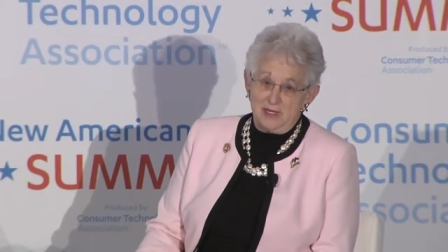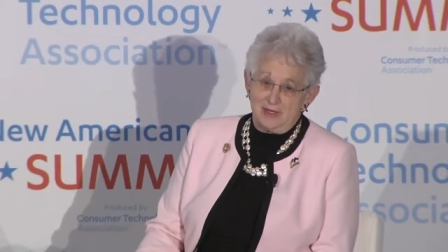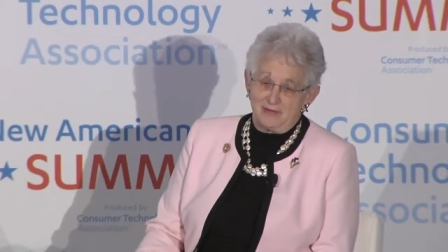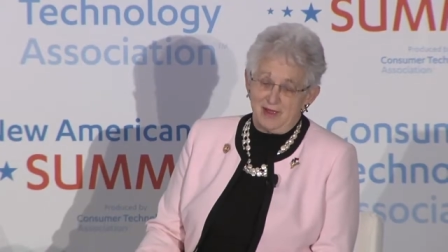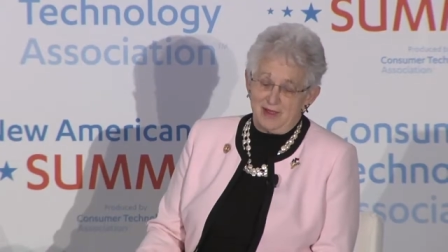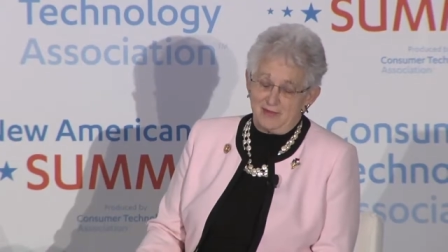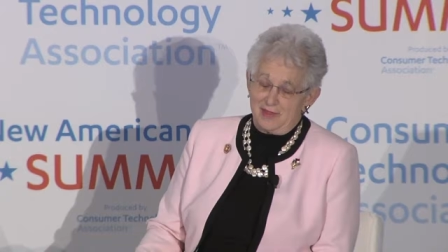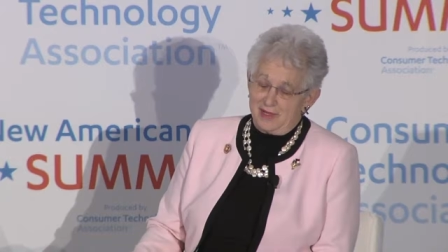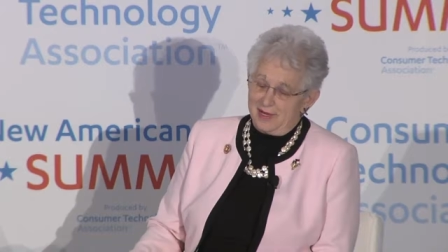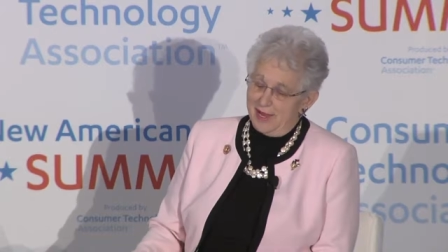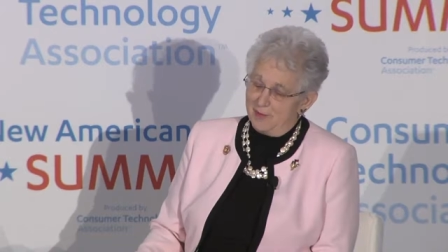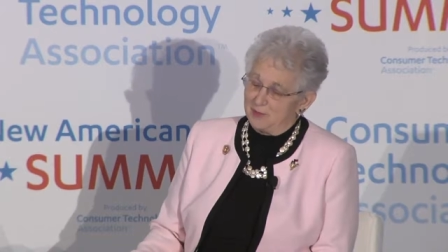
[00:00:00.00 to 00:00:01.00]
me of how
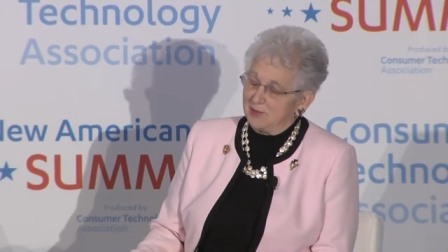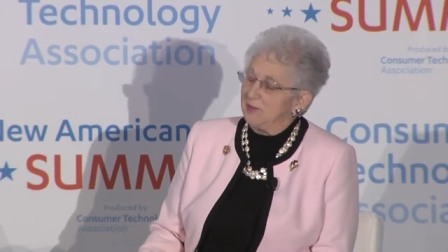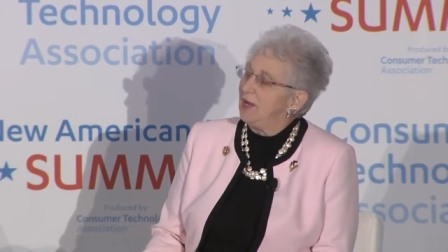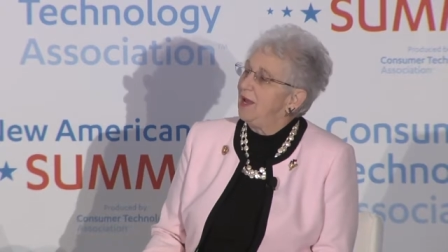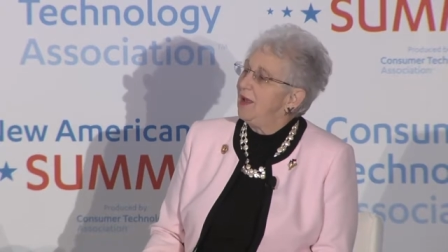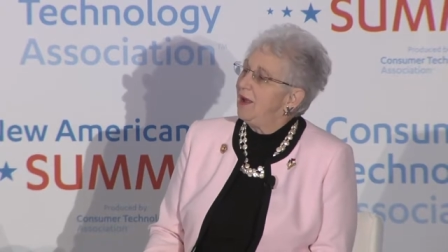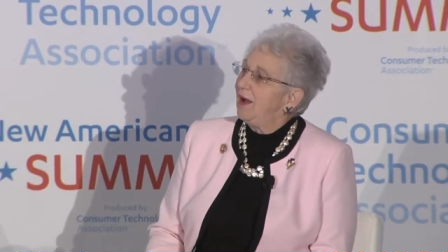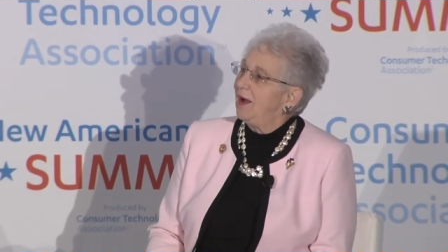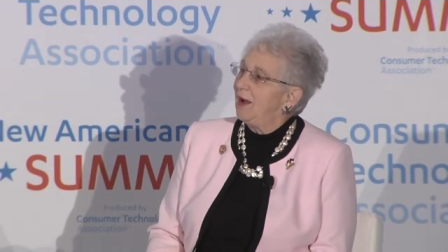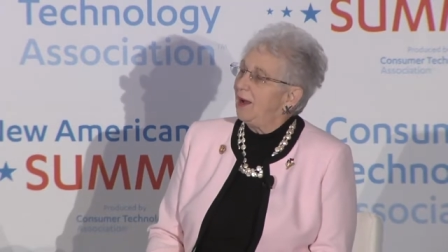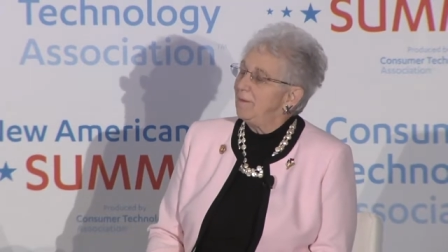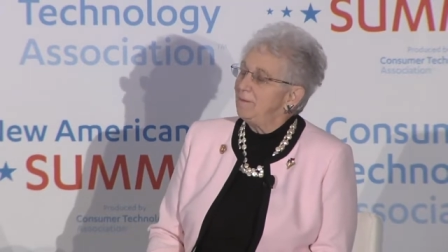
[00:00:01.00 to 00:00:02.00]
that happened.
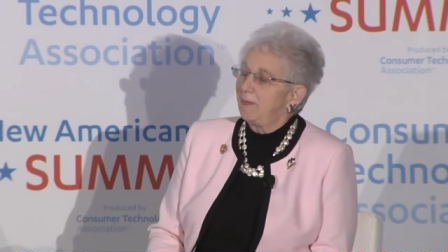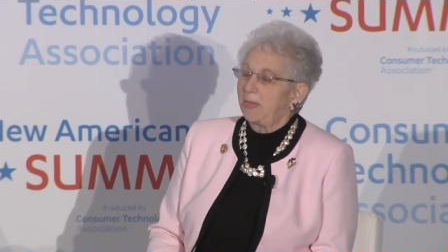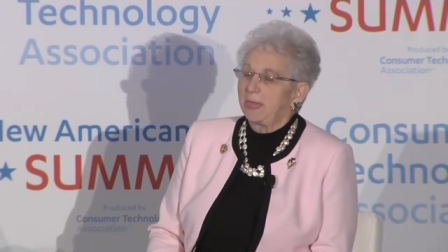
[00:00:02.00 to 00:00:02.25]
Um,